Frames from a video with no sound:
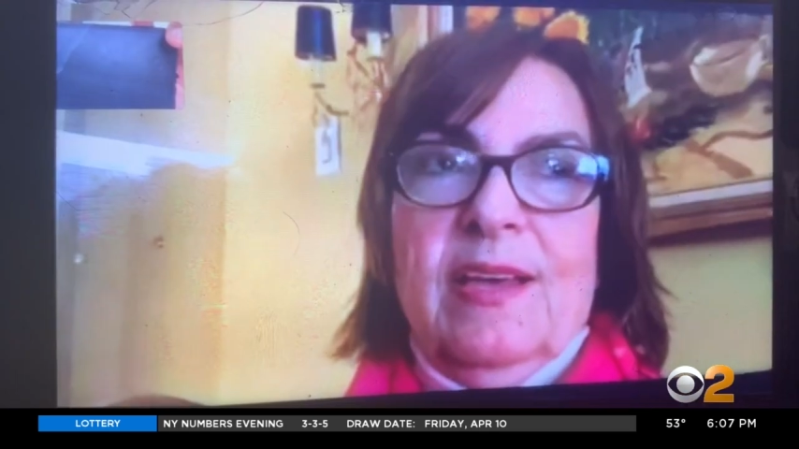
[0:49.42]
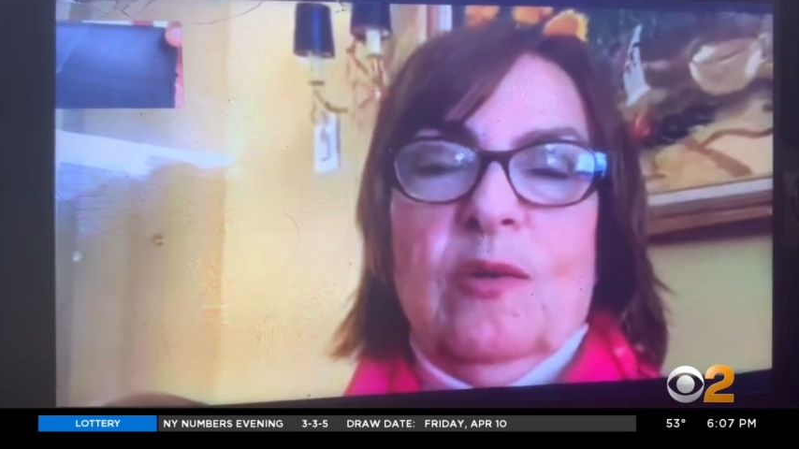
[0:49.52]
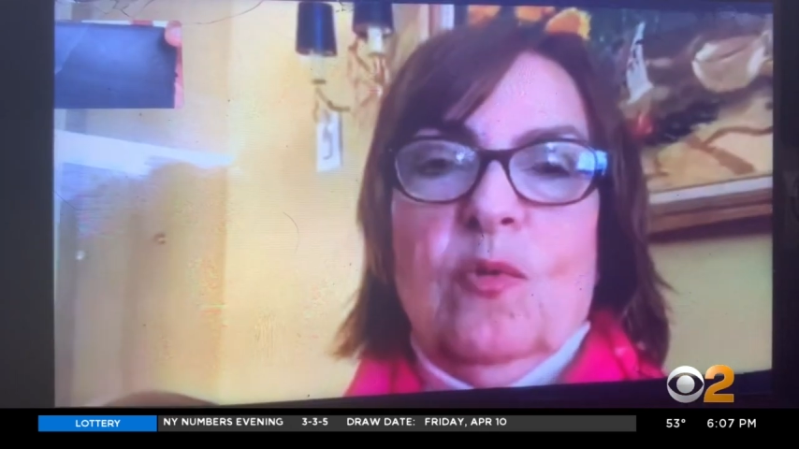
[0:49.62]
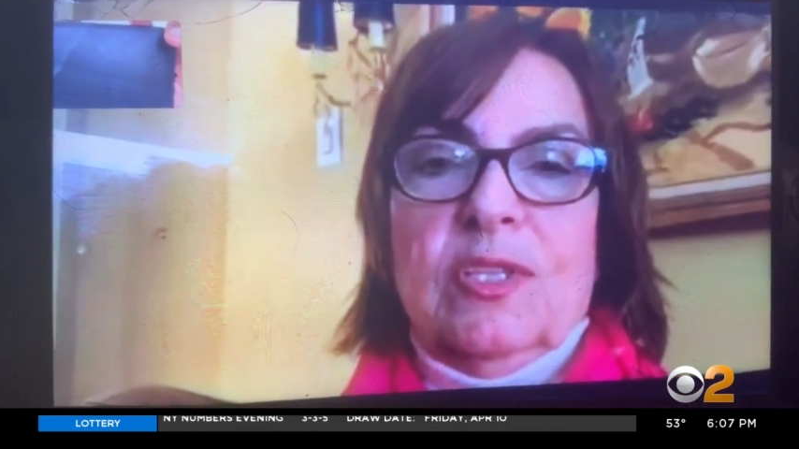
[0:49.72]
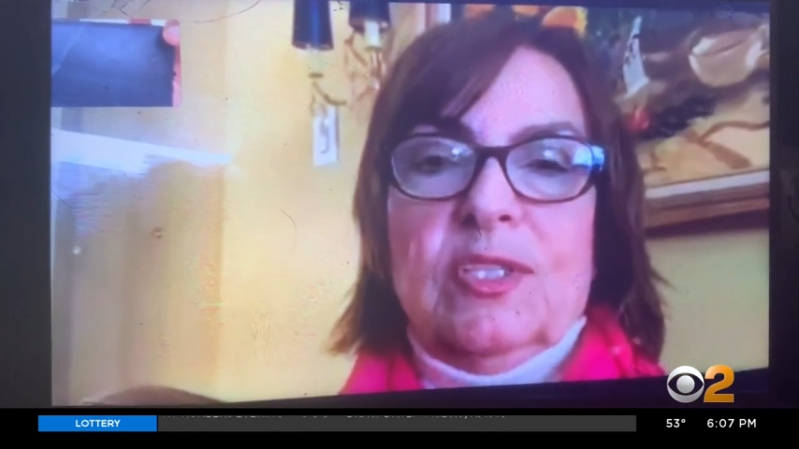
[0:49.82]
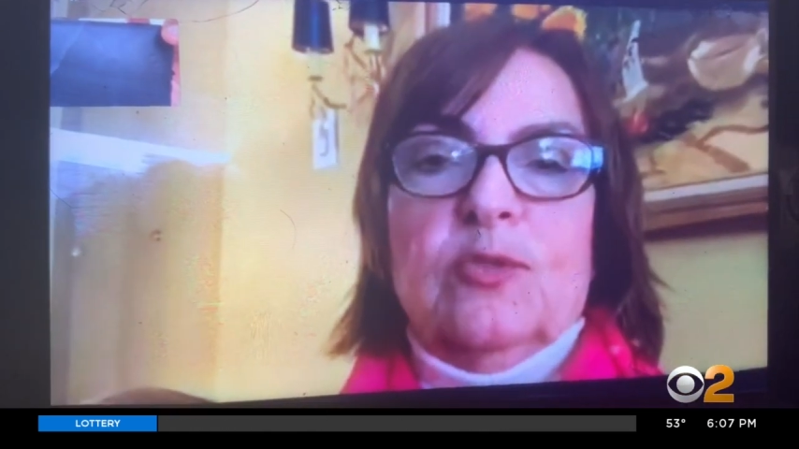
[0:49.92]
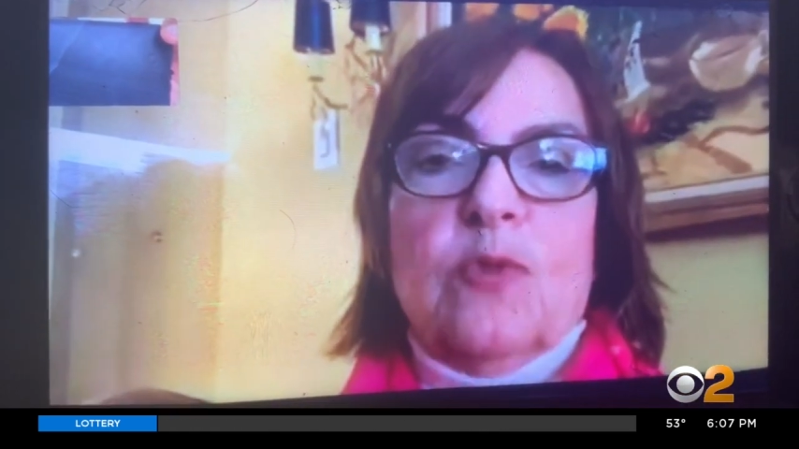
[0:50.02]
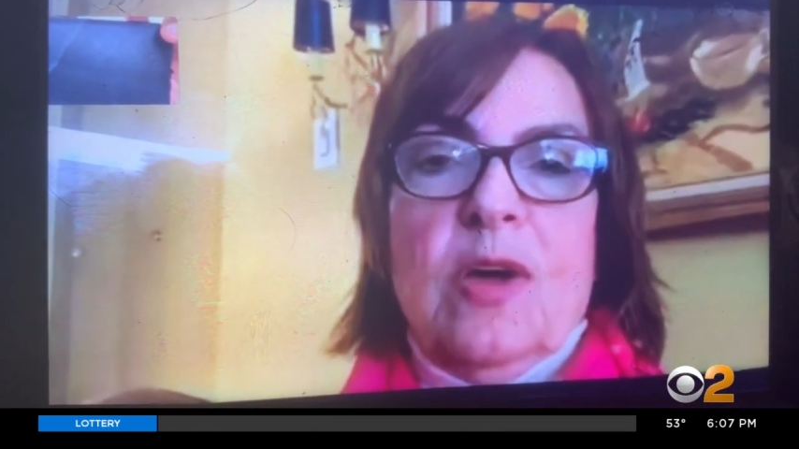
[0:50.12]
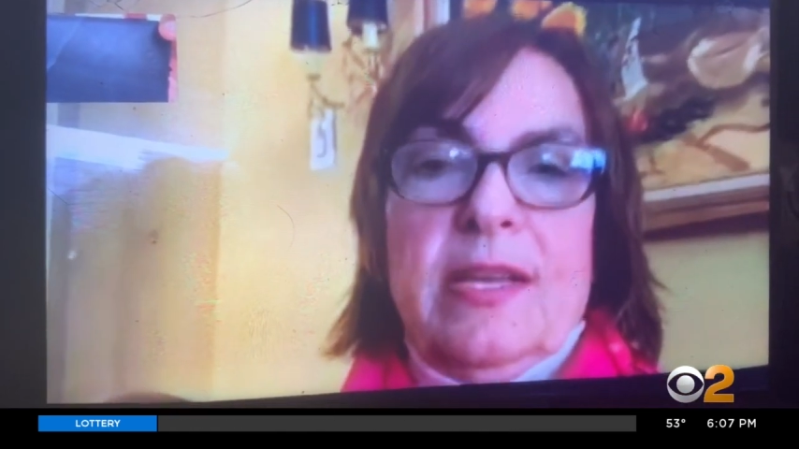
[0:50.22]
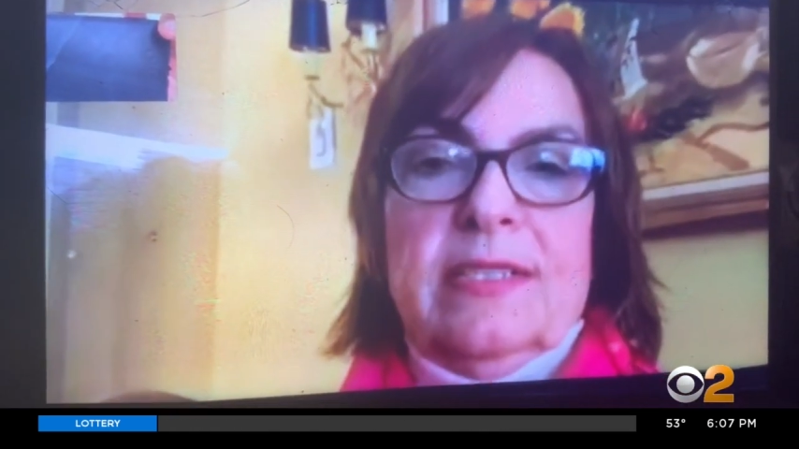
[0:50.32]
Once or
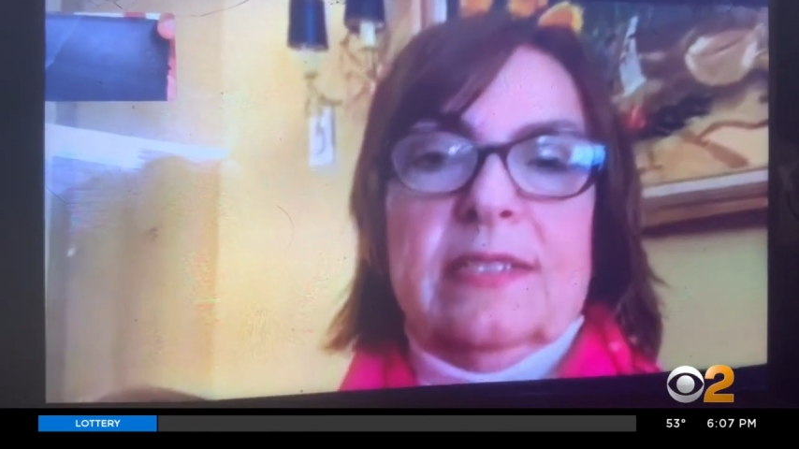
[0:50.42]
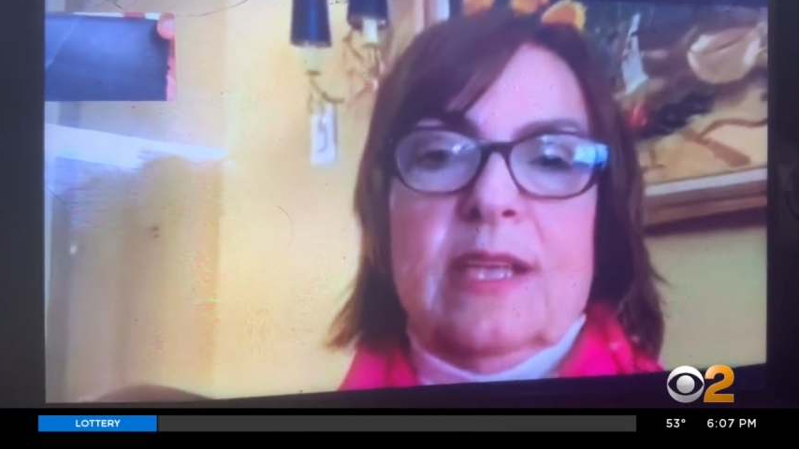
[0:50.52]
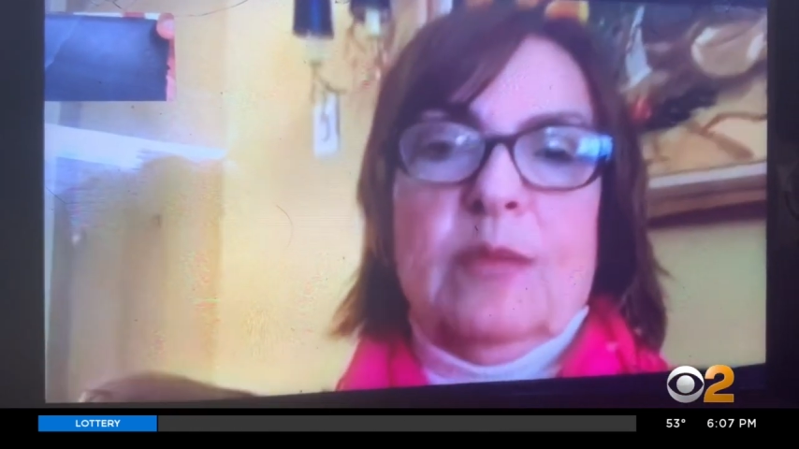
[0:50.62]
twice, I